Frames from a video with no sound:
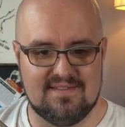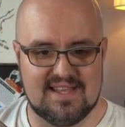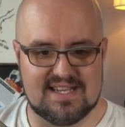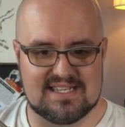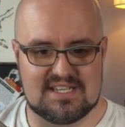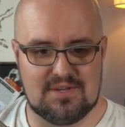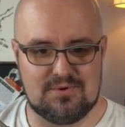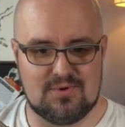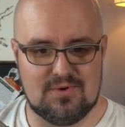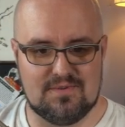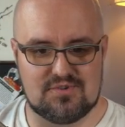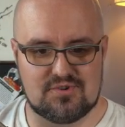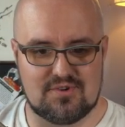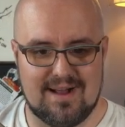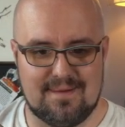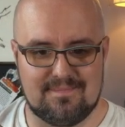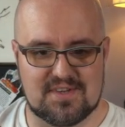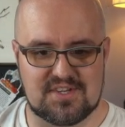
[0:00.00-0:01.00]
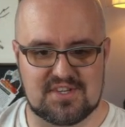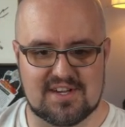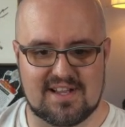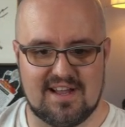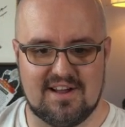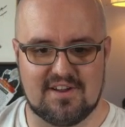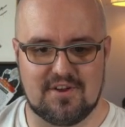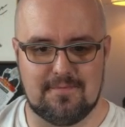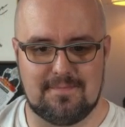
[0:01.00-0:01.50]
They seem to have dropped the
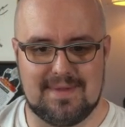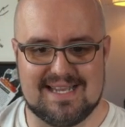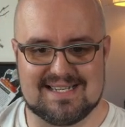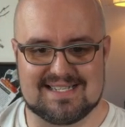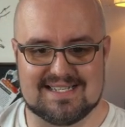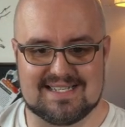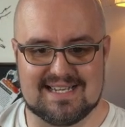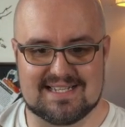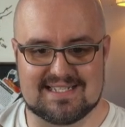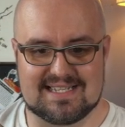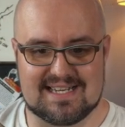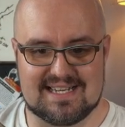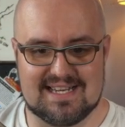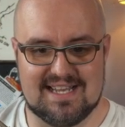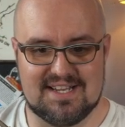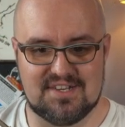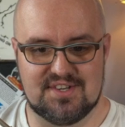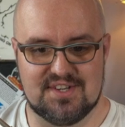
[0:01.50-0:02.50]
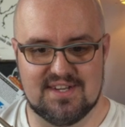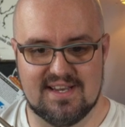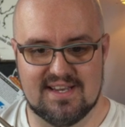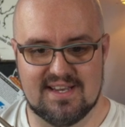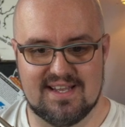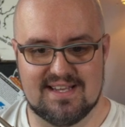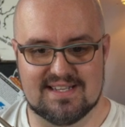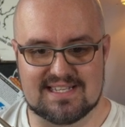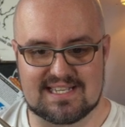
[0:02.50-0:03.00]
Chicago Pizza
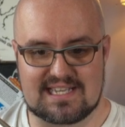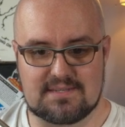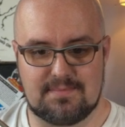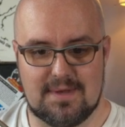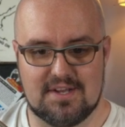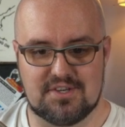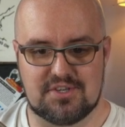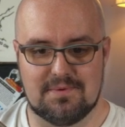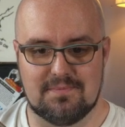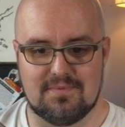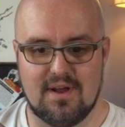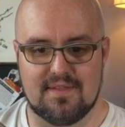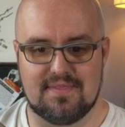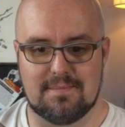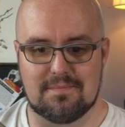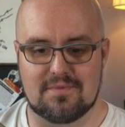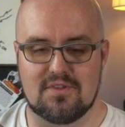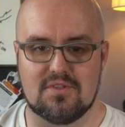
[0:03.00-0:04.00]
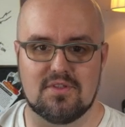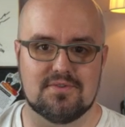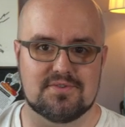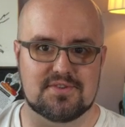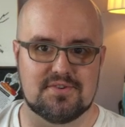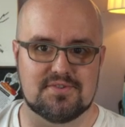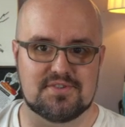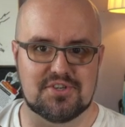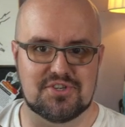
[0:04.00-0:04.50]
designation as expansion brought them
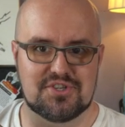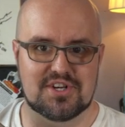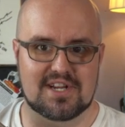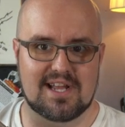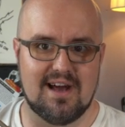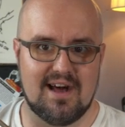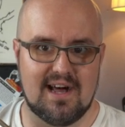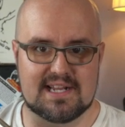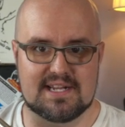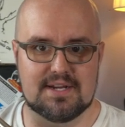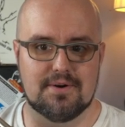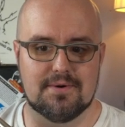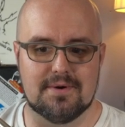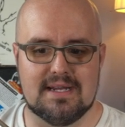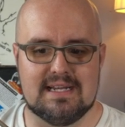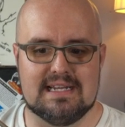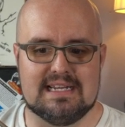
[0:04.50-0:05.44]
closer to Chicago.